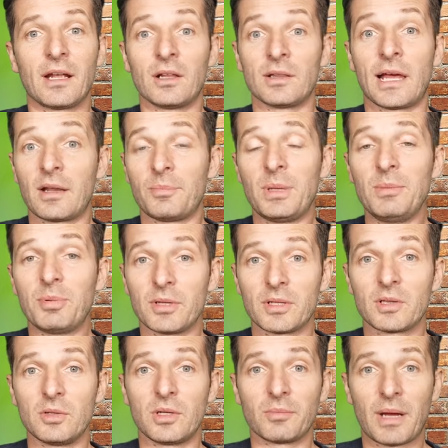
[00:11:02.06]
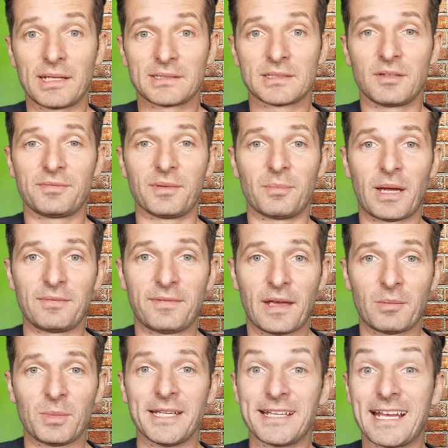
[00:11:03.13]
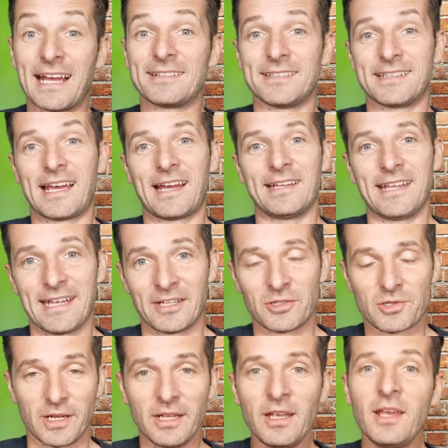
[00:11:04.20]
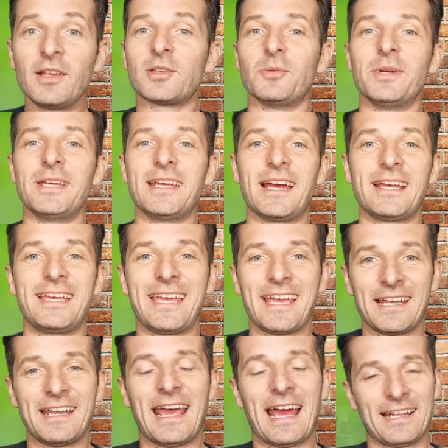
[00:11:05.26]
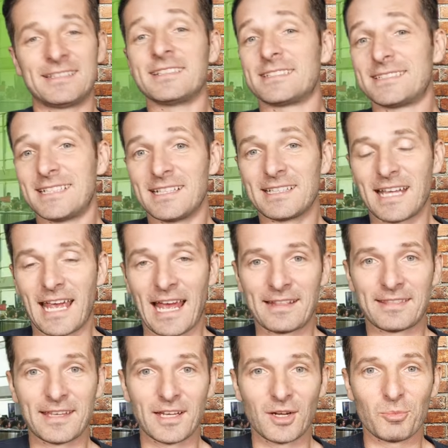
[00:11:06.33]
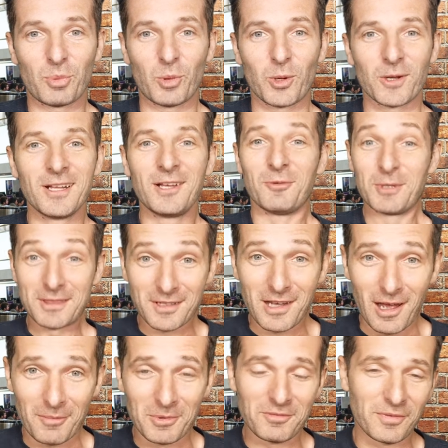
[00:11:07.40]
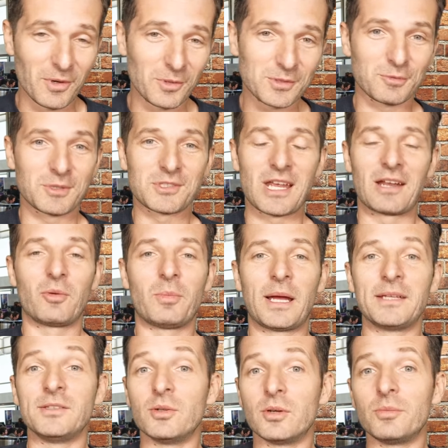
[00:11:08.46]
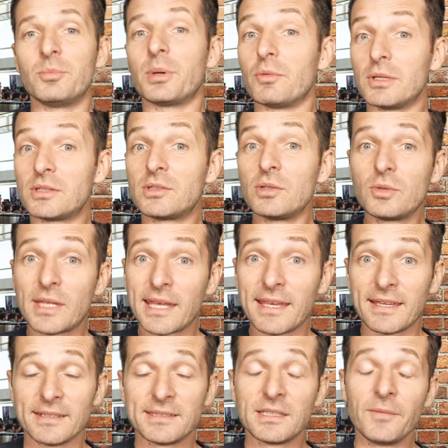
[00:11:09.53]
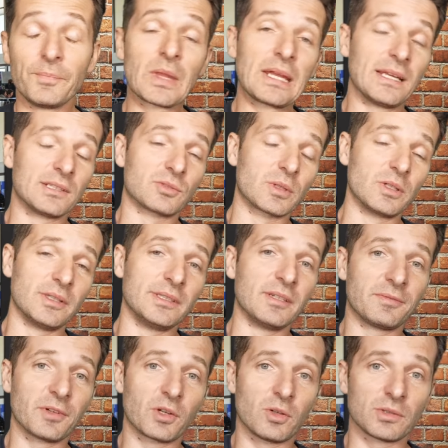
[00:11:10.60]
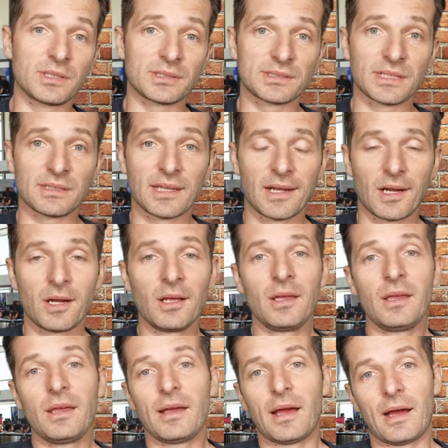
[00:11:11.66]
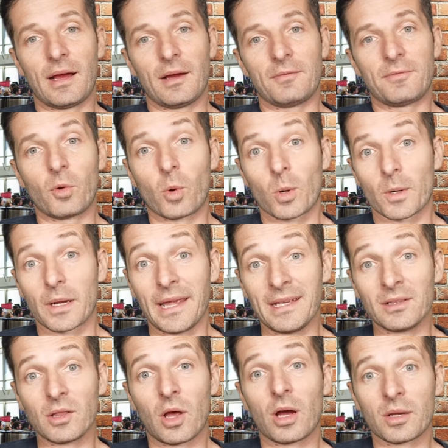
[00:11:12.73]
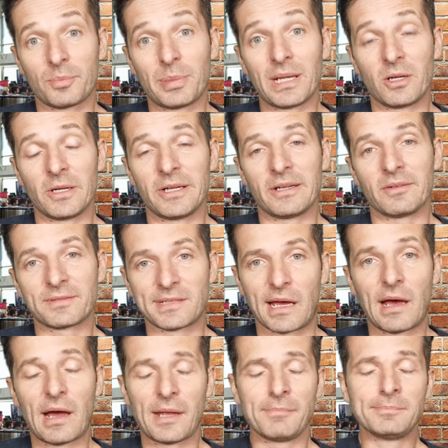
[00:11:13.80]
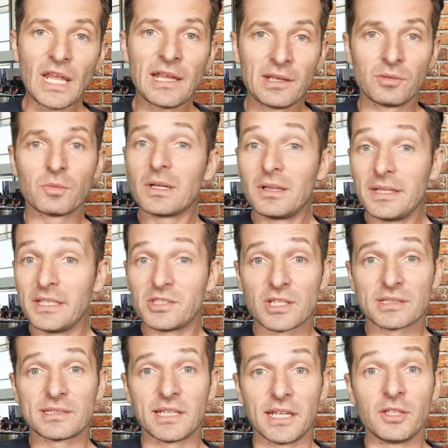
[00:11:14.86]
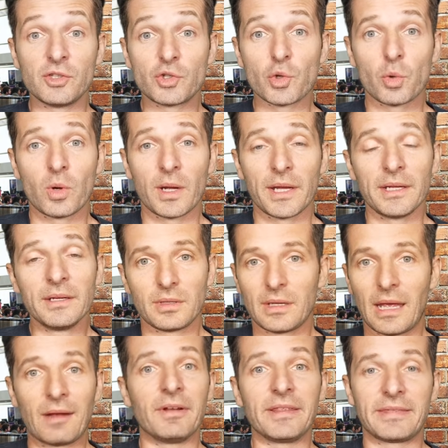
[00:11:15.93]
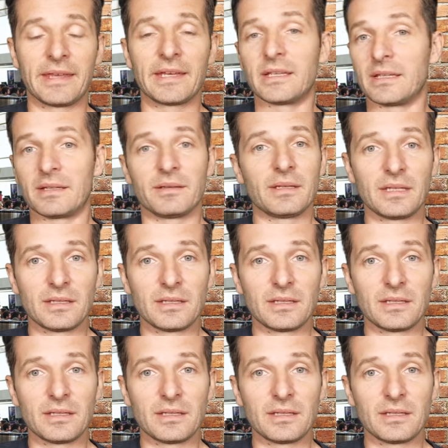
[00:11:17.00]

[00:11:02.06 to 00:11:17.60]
a lot of people, including myself and my family, got denied entry. So we again had to sit at the airport with the common folks, which I don't mind doing, but with two kids, it's really difficult to sit there uh, for a long period of time and really just enjoy everything